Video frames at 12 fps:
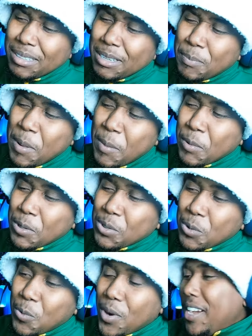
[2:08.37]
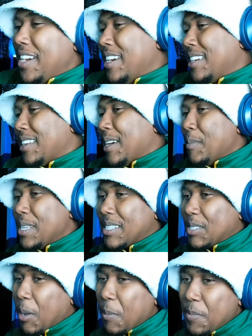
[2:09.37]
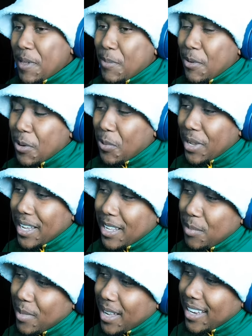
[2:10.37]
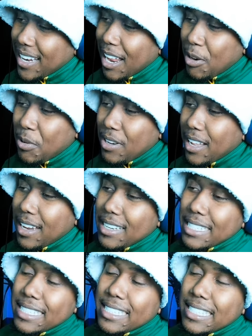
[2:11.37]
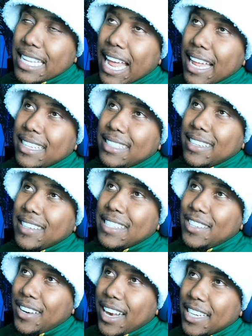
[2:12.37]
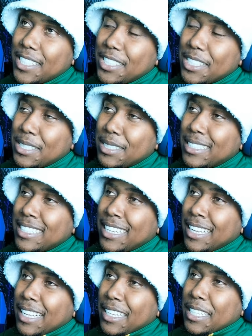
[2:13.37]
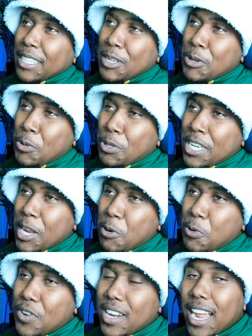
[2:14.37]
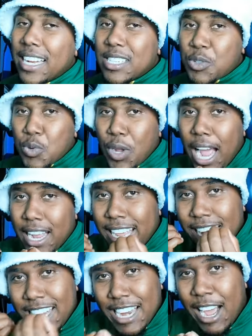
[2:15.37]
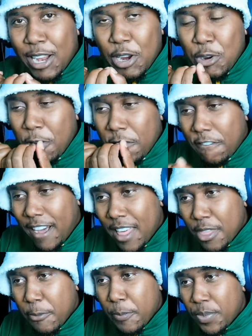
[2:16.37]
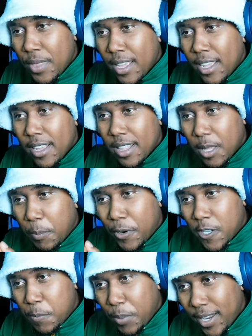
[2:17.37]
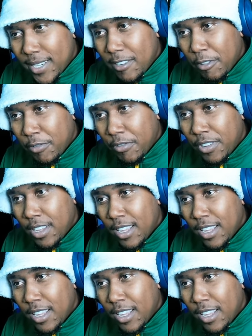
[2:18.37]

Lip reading: Oh, people are so weird. I mean, some people are weird, man. I don't understand their attraction to children. I cannot fathom the perspective